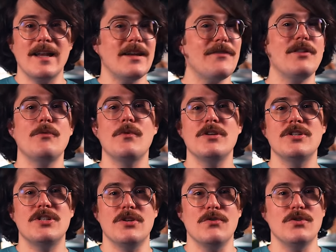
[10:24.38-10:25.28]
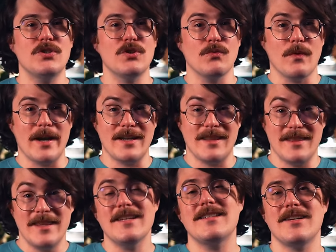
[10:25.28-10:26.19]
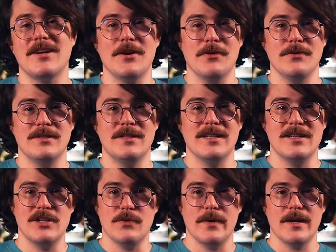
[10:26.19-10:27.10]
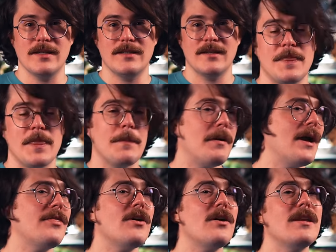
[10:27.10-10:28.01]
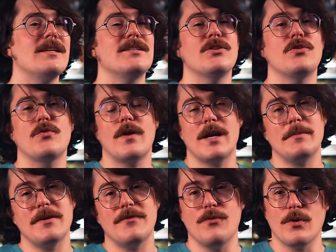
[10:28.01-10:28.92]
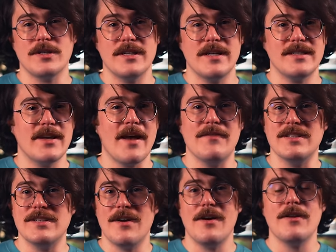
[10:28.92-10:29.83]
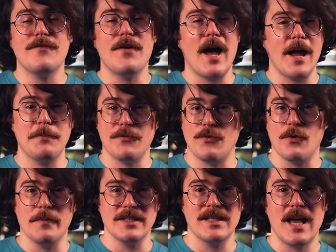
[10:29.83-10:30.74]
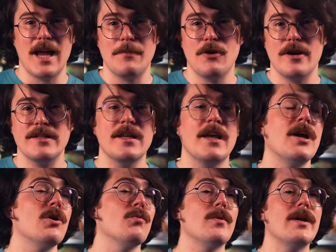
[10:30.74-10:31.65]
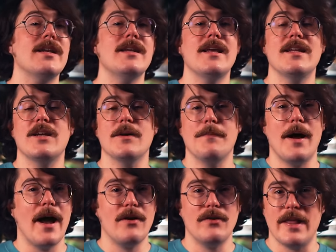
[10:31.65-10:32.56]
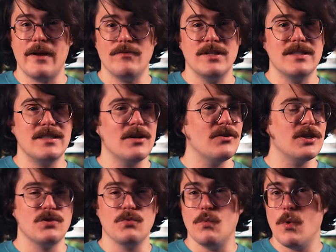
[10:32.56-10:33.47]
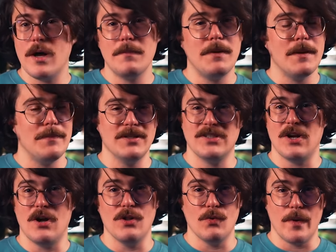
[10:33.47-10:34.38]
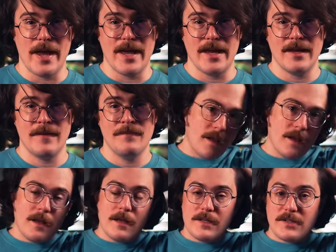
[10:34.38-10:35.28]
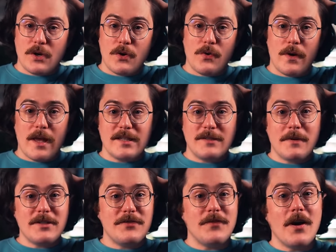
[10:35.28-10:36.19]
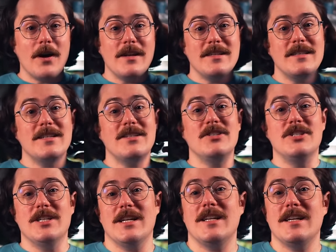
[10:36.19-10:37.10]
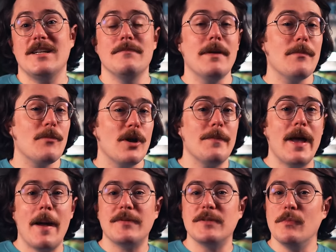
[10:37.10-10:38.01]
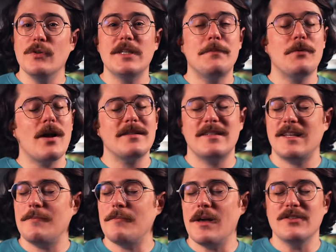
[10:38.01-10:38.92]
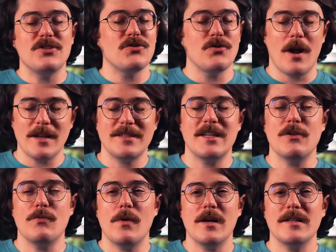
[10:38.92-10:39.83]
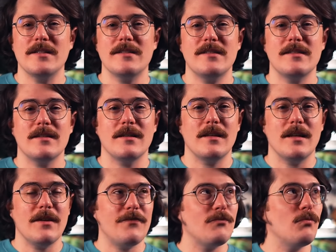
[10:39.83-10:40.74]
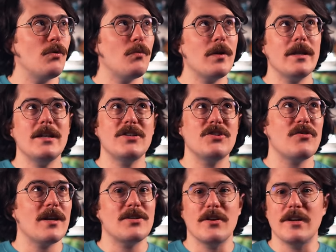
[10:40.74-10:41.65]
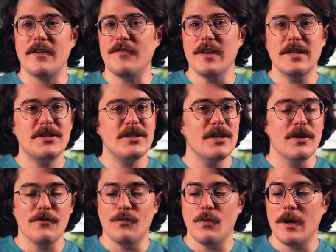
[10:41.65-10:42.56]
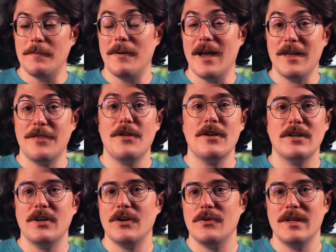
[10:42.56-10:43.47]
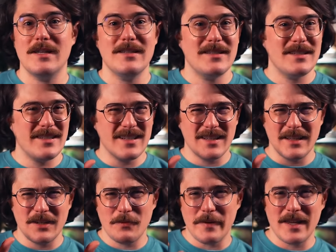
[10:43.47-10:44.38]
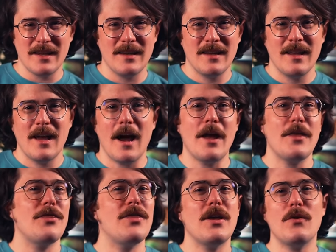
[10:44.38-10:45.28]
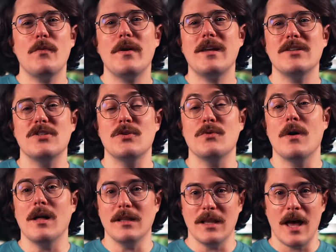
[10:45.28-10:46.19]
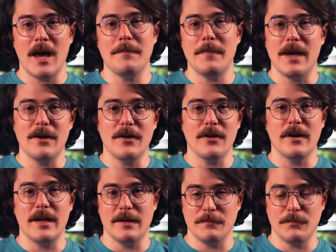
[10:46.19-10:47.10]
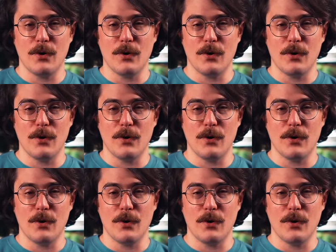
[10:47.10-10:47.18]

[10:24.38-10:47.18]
I definitely wouldn't choose to write this code to do it. Python is incredibly fortunate to have a ton of high performance libraries written in compiled languages that are just one pip install away. So, as much fun as this jitted, memory mapped, multiprocessing monstrosity was, if we're willing to stretch our definition of what Python code is just a little bit, I think we can do a lot better in